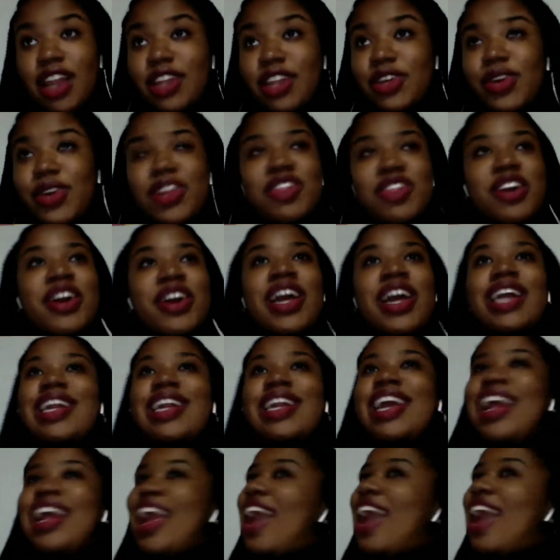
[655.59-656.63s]
And they're and
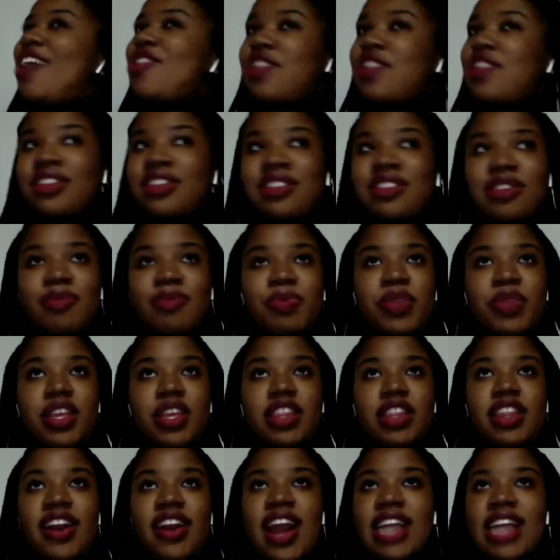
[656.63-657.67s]
Asians, their
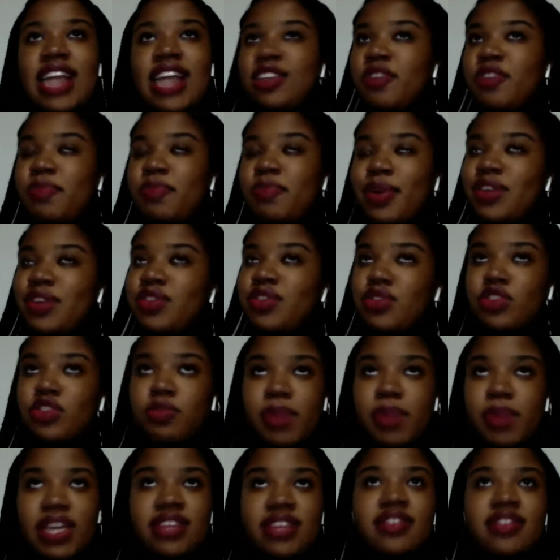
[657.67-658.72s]
idea of personal
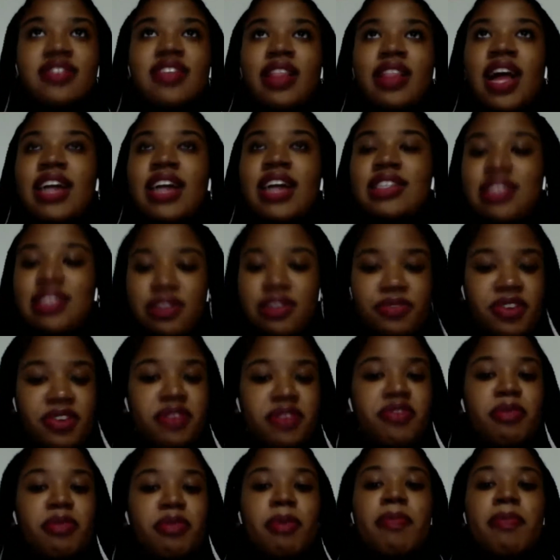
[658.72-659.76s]
space is a lot different from
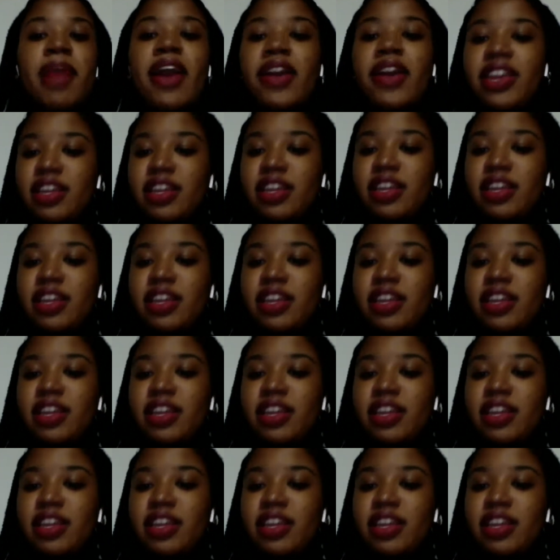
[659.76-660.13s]
American